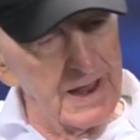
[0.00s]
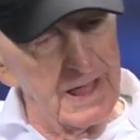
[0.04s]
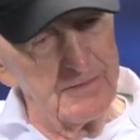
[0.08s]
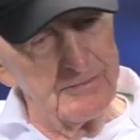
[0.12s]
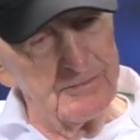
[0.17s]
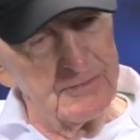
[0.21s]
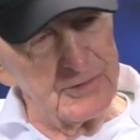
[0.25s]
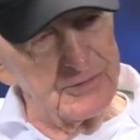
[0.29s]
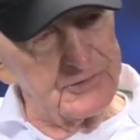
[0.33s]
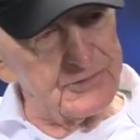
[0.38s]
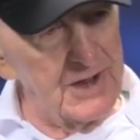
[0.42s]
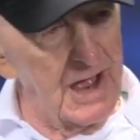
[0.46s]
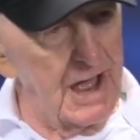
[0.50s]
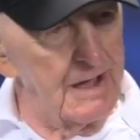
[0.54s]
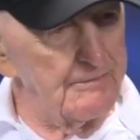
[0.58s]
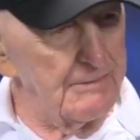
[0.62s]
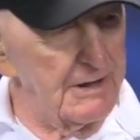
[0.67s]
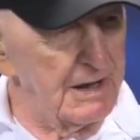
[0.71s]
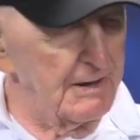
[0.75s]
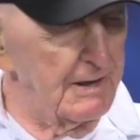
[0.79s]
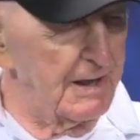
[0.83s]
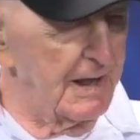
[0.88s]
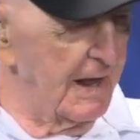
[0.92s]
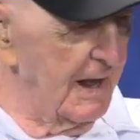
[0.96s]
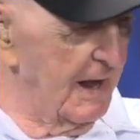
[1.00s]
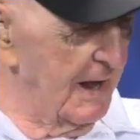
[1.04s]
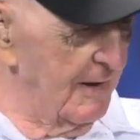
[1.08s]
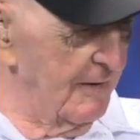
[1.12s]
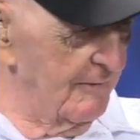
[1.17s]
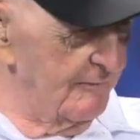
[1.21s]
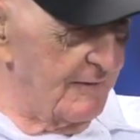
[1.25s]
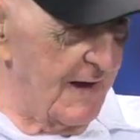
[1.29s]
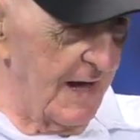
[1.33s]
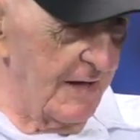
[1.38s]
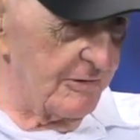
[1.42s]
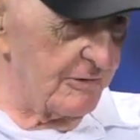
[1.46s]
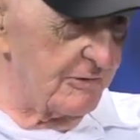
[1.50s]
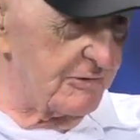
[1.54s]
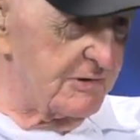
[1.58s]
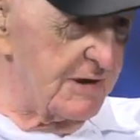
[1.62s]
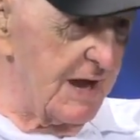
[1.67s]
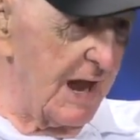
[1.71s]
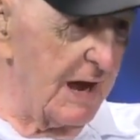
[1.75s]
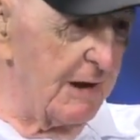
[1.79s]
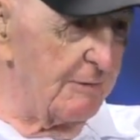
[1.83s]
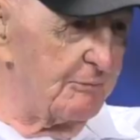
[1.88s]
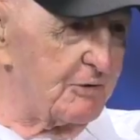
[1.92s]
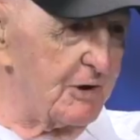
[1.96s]
up to sign my father's
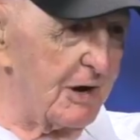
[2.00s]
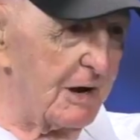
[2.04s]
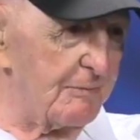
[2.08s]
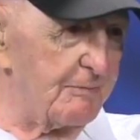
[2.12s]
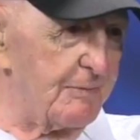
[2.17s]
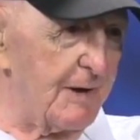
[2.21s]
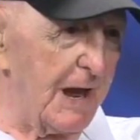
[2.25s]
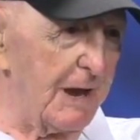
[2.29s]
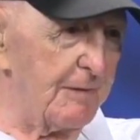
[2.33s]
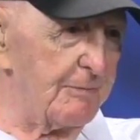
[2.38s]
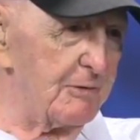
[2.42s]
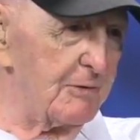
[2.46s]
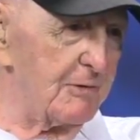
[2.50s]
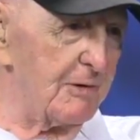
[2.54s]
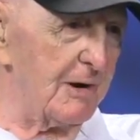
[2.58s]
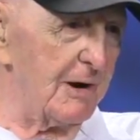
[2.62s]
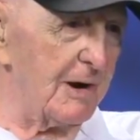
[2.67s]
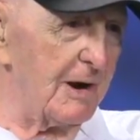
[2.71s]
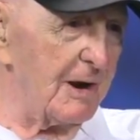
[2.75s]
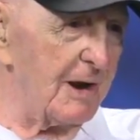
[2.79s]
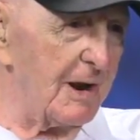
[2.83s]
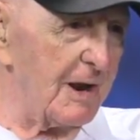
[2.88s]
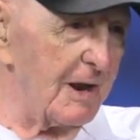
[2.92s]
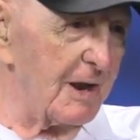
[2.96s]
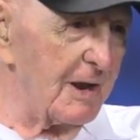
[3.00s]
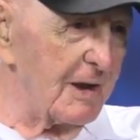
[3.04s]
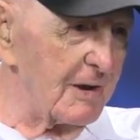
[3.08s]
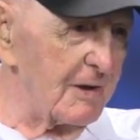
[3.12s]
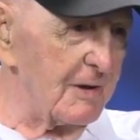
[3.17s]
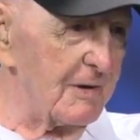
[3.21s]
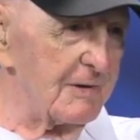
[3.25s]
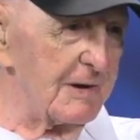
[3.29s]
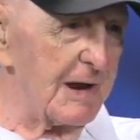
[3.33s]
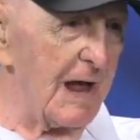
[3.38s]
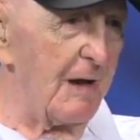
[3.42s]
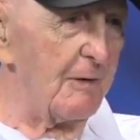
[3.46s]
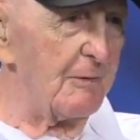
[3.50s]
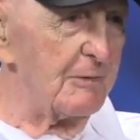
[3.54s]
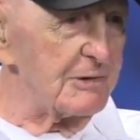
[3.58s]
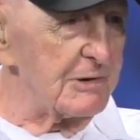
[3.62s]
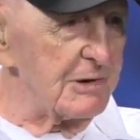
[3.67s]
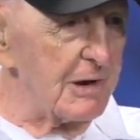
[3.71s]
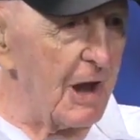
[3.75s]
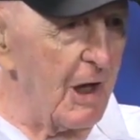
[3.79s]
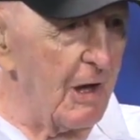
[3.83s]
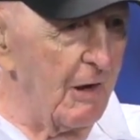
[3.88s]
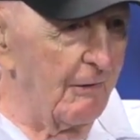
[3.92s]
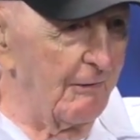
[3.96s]
name to the paper, because I was an